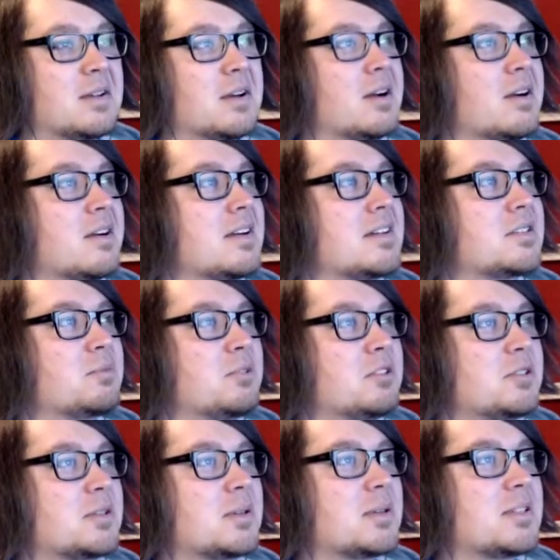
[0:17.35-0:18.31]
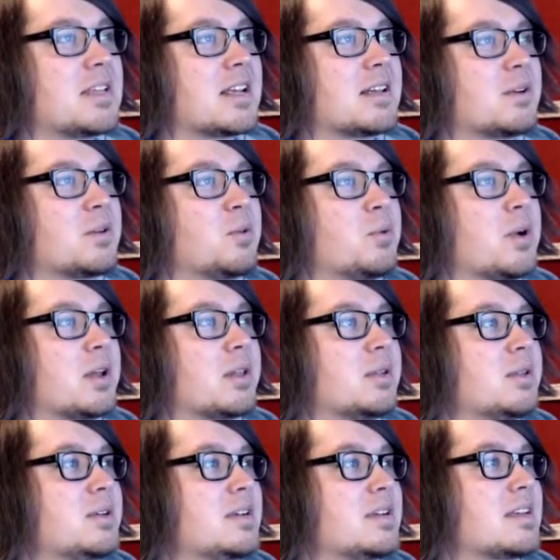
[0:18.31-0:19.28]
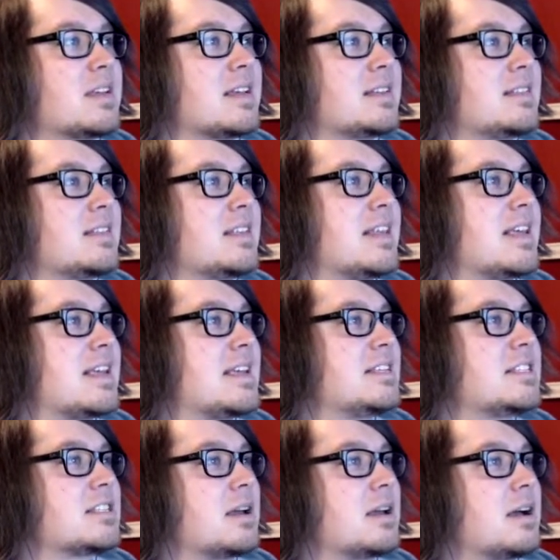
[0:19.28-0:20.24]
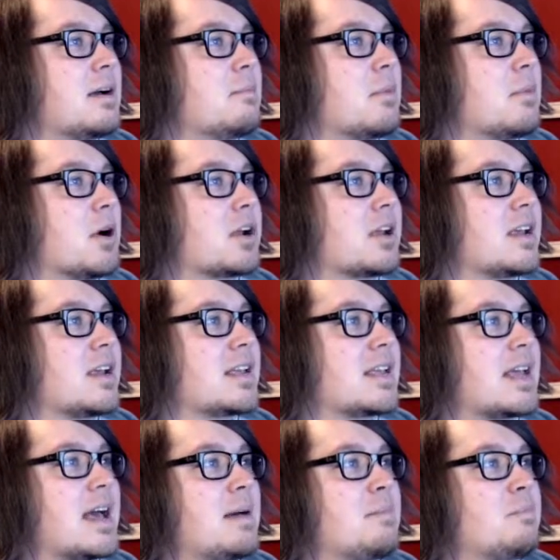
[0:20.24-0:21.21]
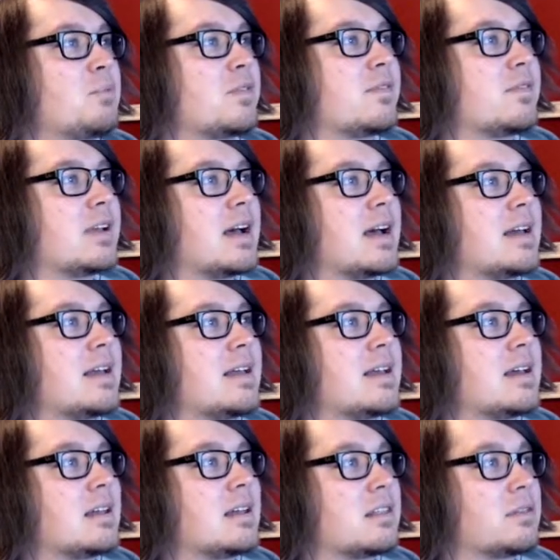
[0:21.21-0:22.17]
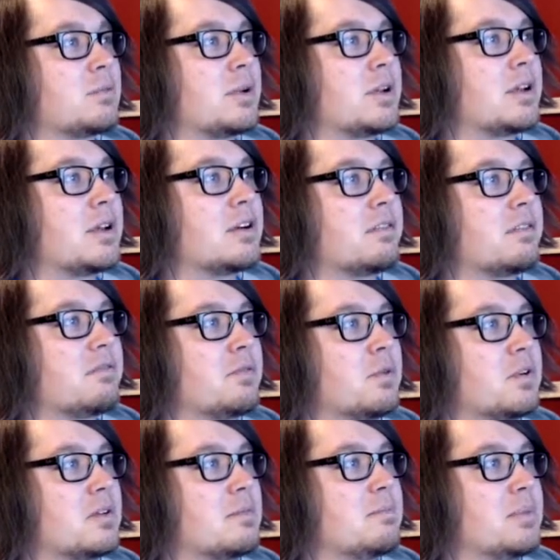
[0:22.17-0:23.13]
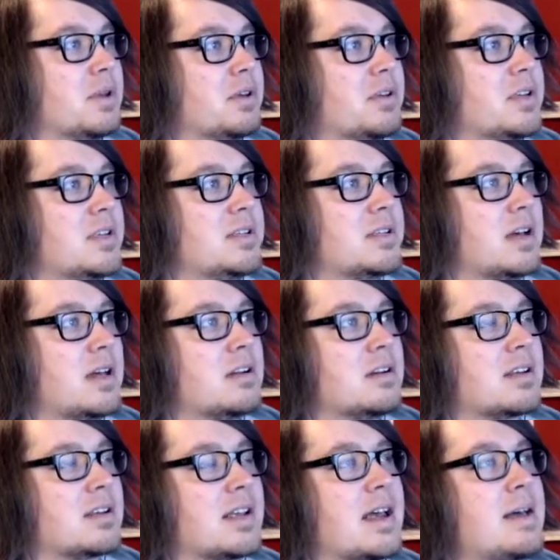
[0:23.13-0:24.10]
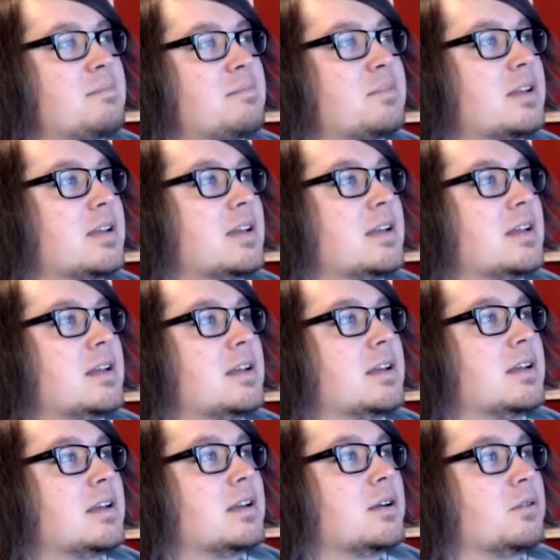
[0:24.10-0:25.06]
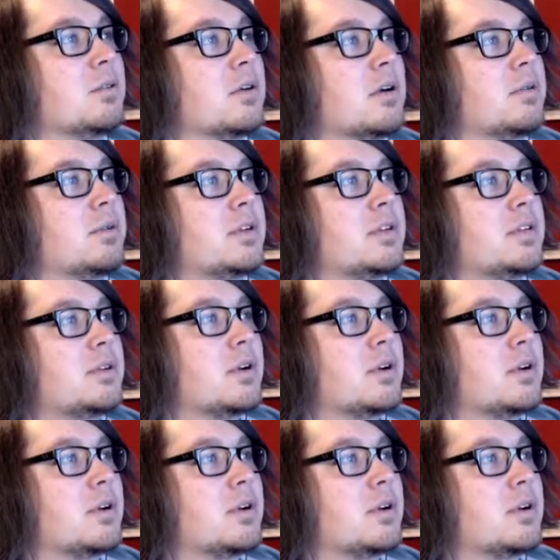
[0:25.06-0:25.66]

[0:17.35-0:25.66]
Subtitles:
Alright, so we're just going to take a quick look at today's market cap. We've got a $340 billion cap growing.